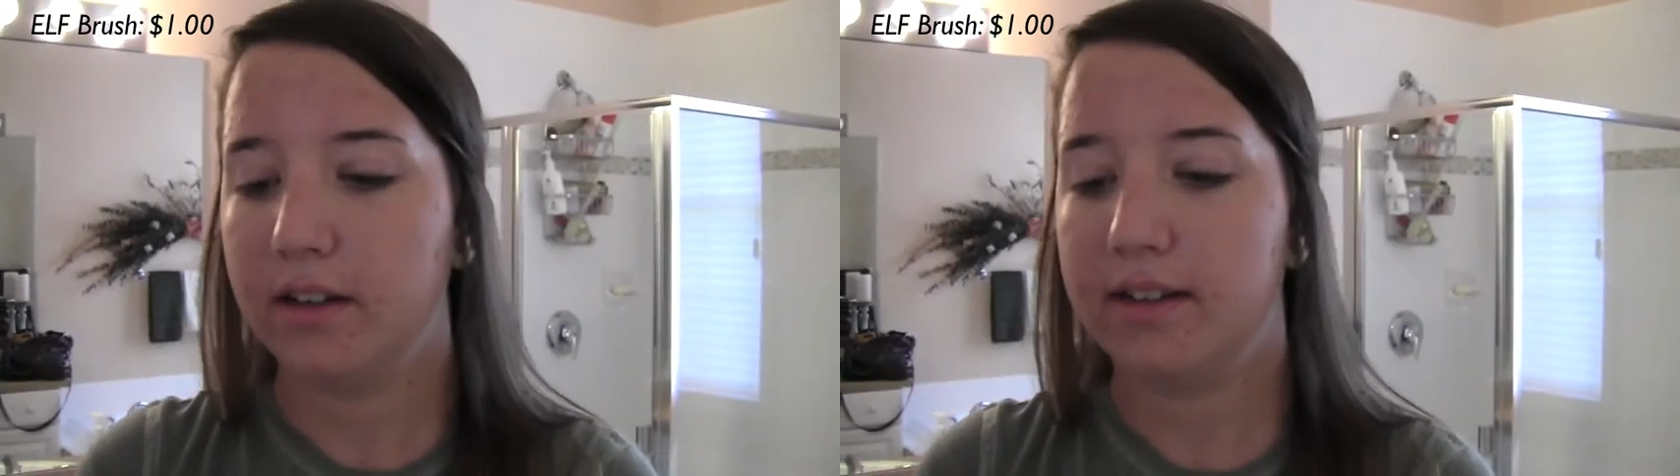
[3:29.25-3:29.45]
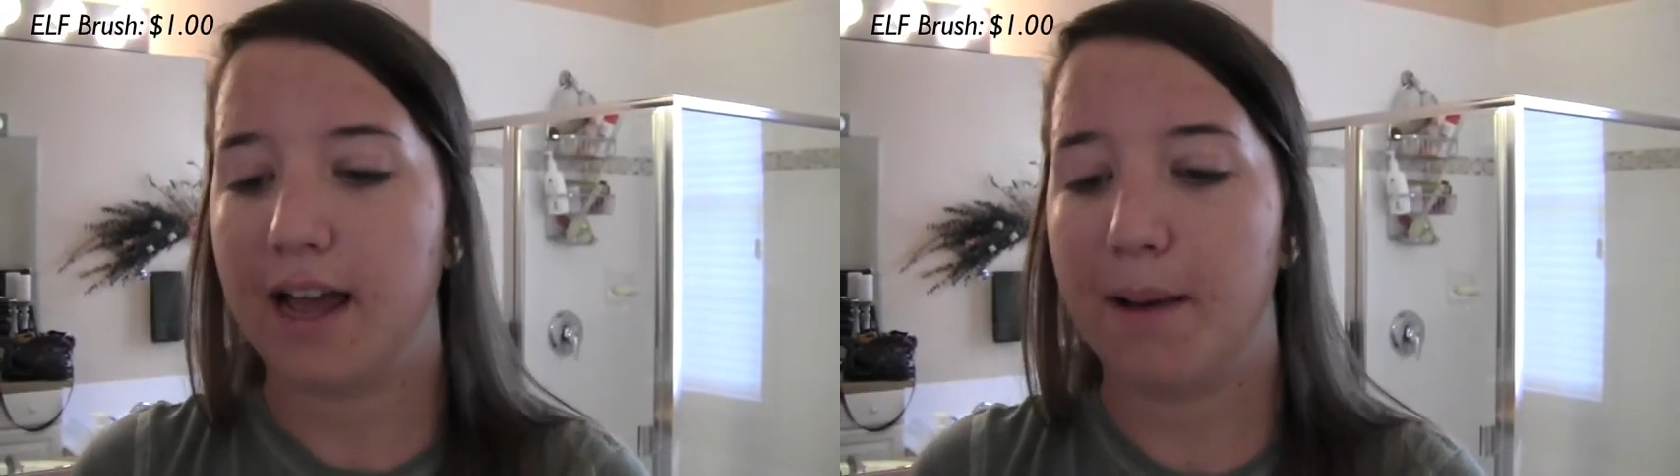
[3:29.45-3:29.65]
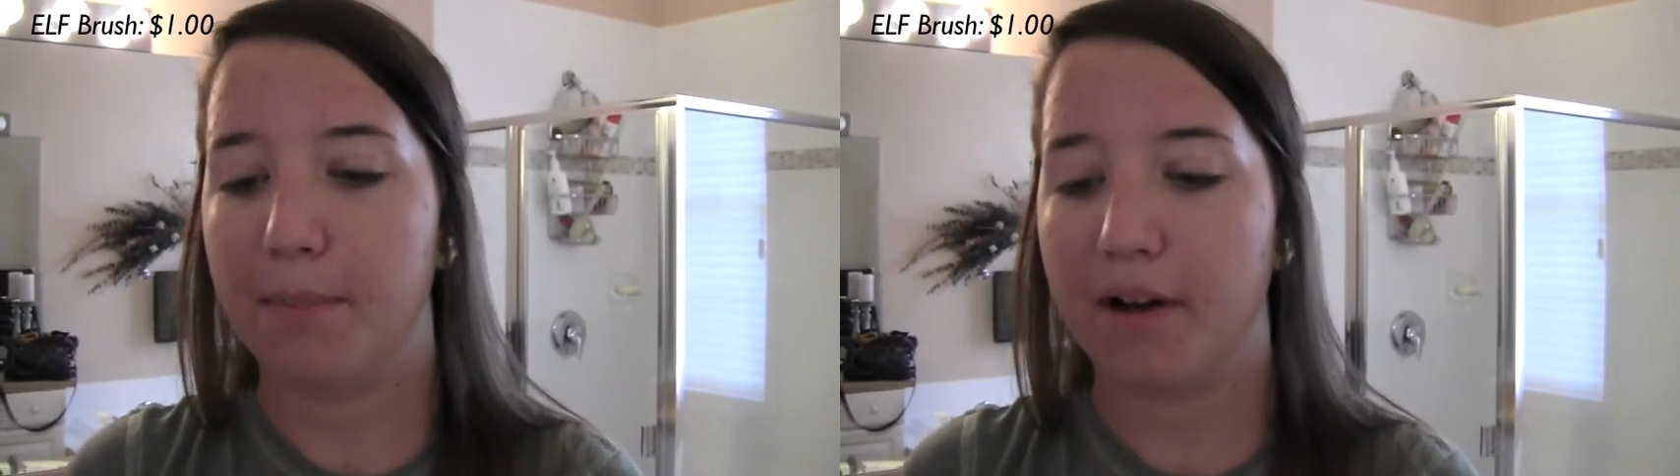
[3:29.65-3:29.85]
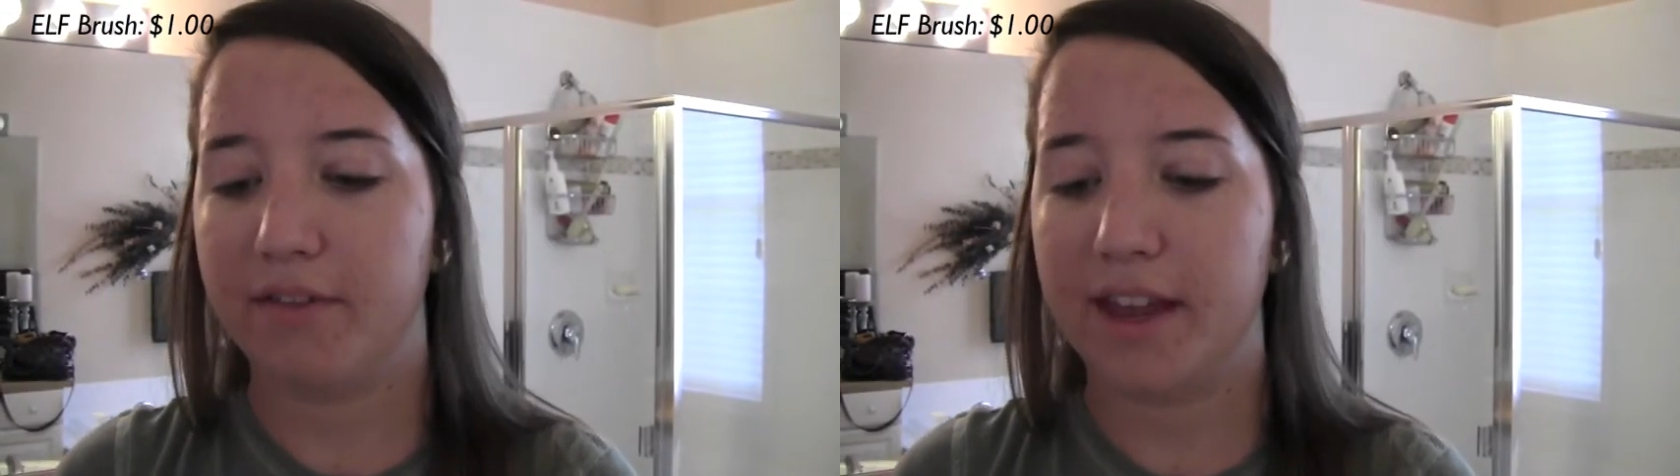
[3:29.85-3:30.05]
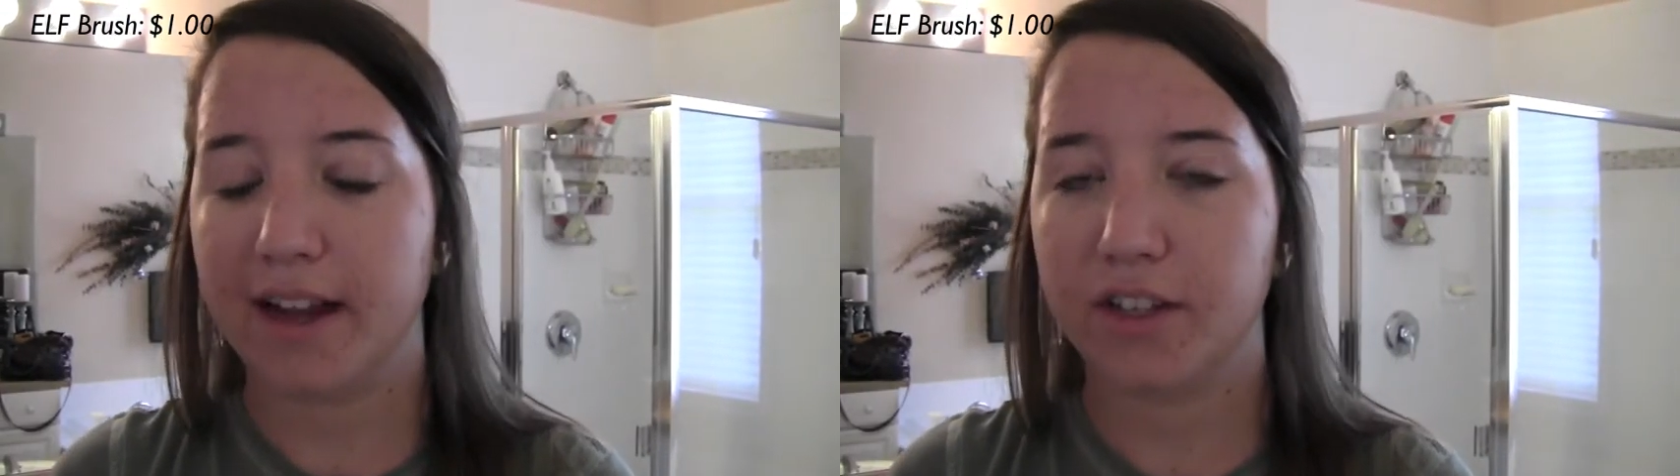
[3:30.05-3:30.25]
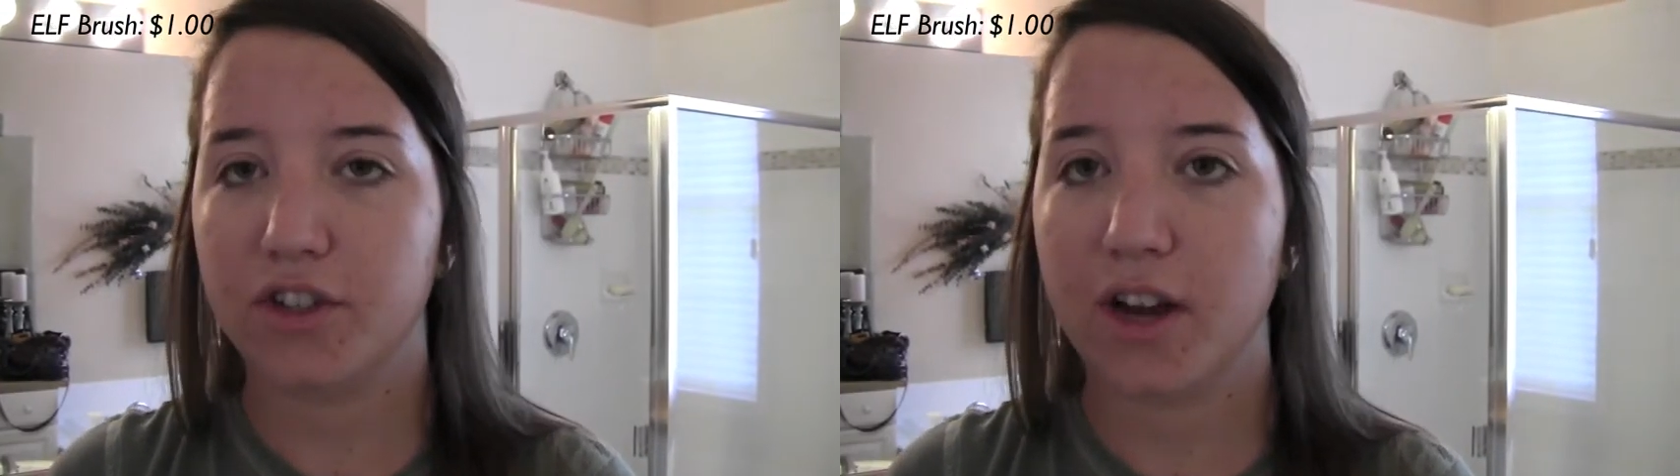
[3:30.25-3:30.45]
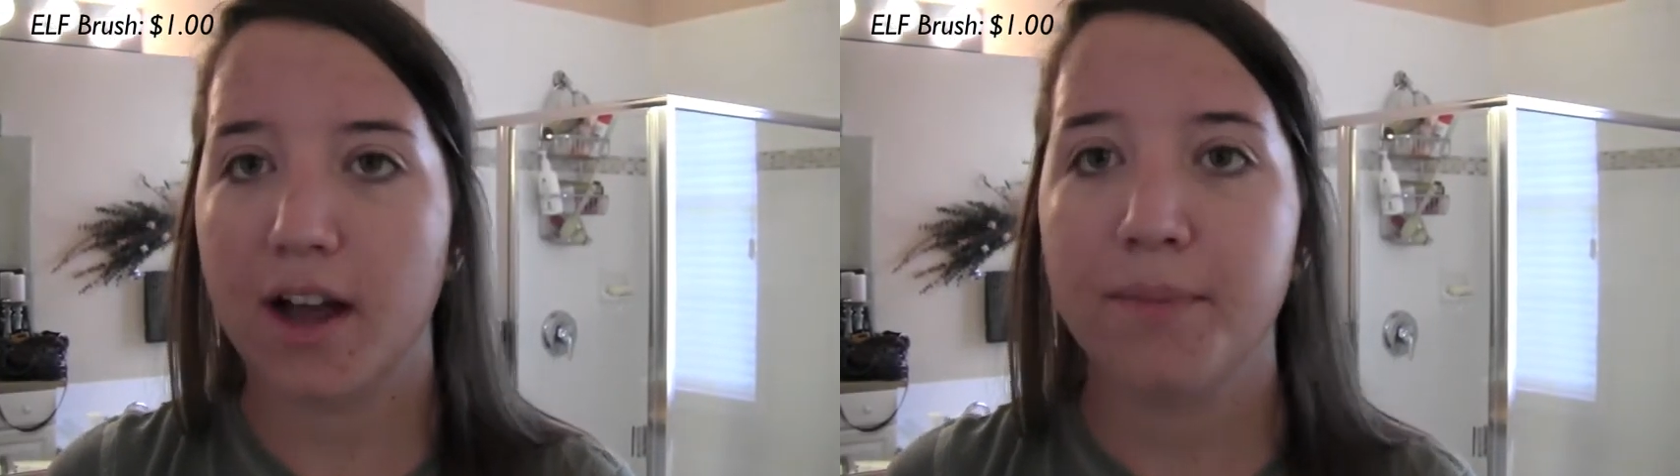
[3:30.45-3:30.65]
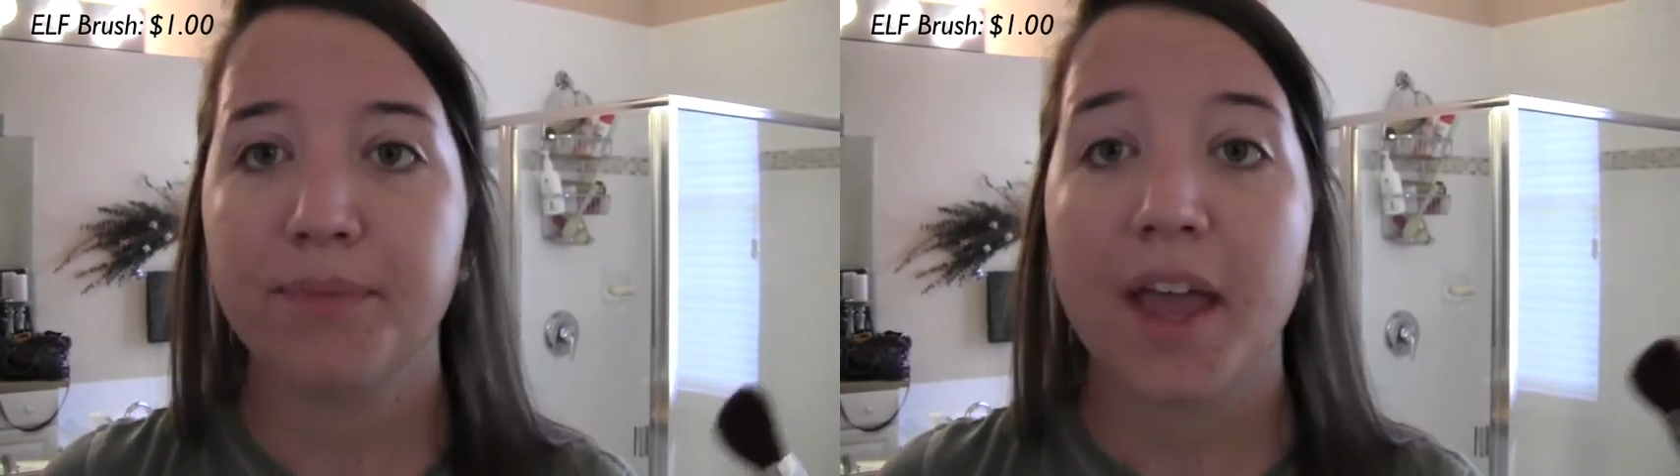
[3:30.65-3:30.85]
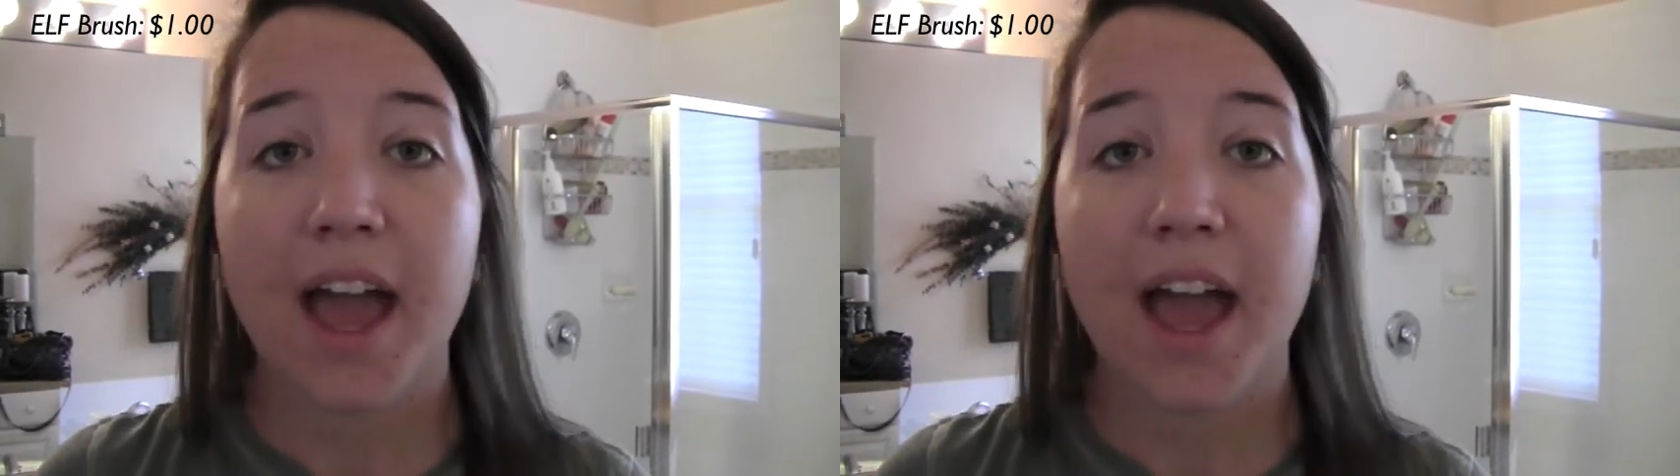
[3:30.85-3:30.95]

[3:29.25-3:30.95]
tap off the extra.